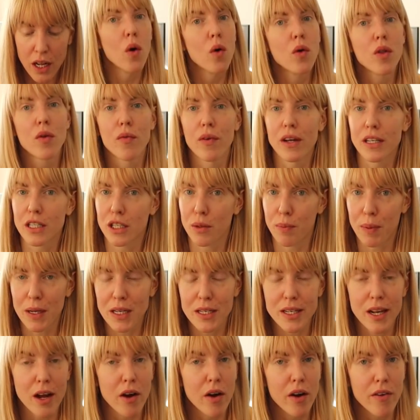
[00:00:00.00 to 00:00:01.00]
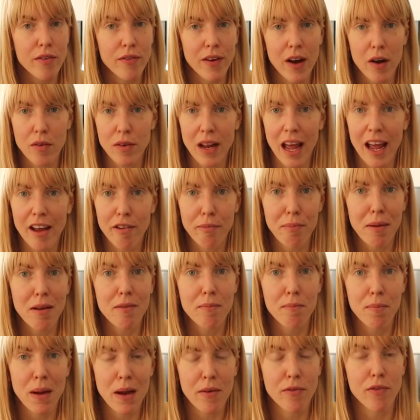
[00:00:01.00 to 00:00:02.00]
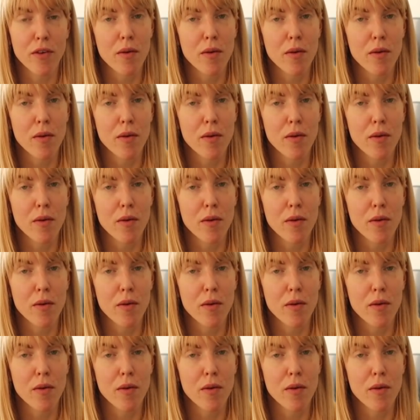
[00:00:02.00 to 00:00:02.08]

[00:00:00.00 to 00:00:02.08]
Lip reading: All the recipes that I found have been